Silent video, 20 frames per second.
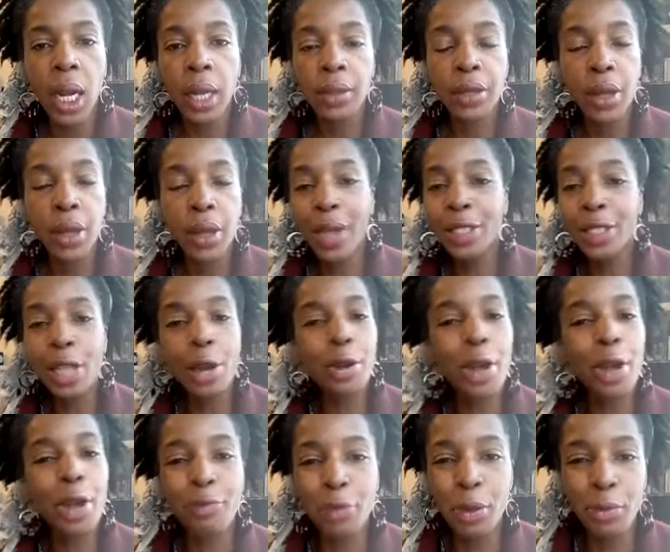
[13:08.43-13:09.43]
I don't know
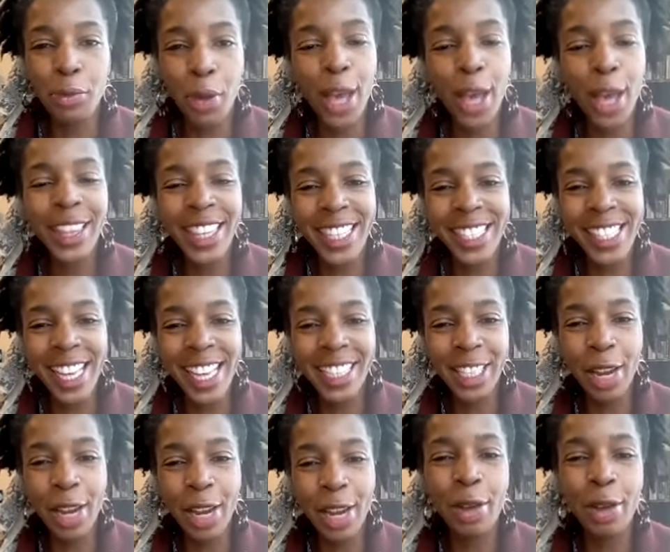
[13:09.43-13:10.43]
if you've heard this. I
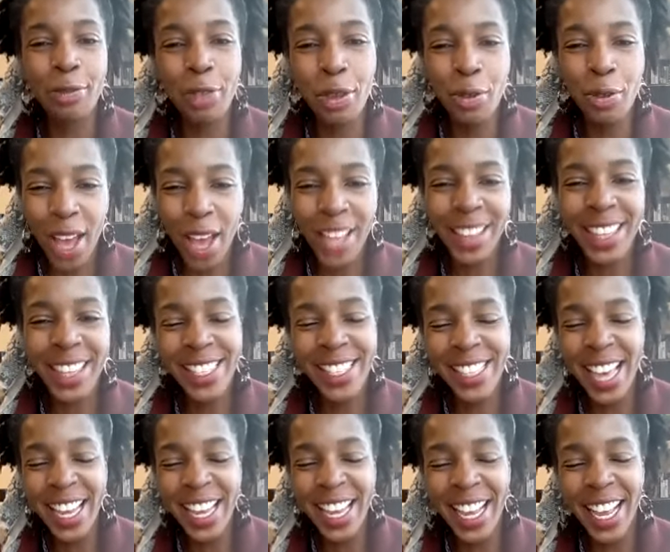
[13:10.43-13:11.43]
don't know if you've heard the
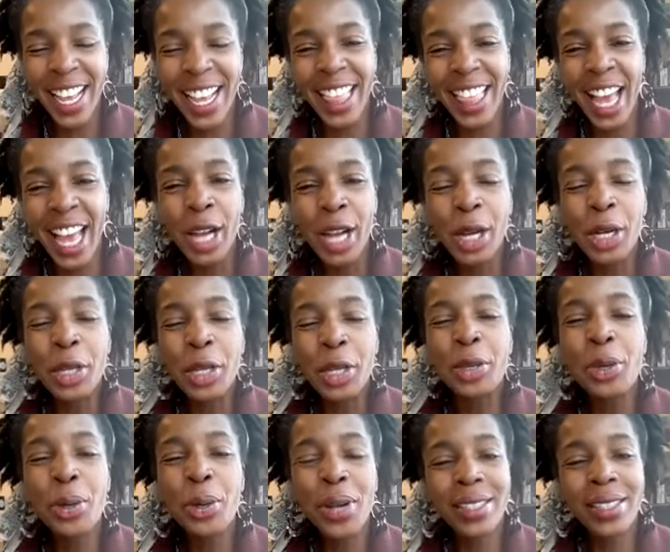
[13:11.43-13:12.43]
saying that
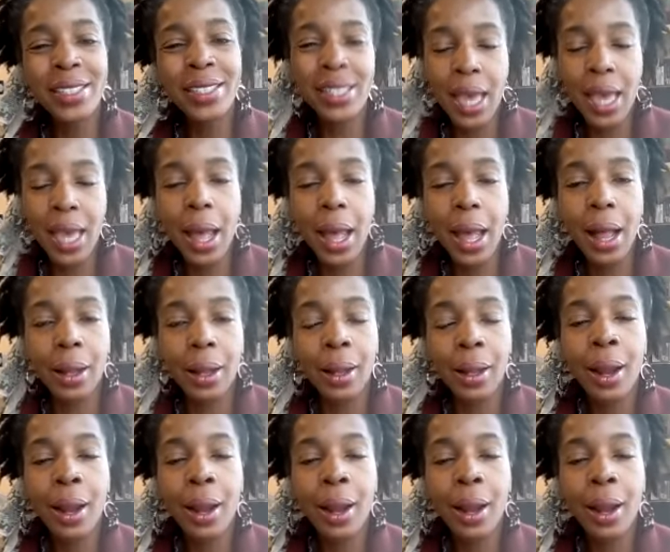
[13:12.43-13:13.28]
you can tell